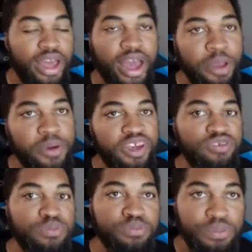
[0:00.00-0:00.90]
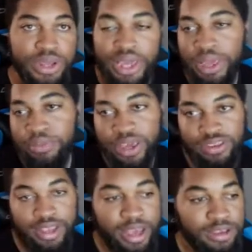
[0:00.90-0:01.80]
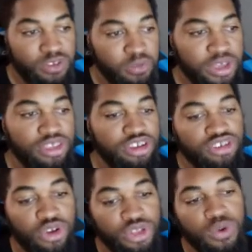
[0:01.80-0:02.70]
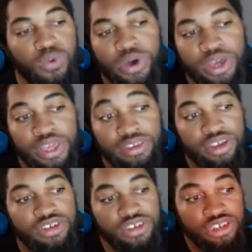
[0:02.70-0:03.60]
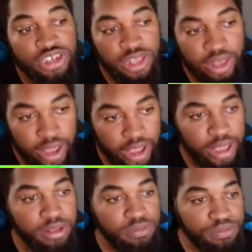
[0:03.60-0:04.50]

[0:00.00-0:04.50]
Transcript: I might as well bring in my snacks because there's only one concession stand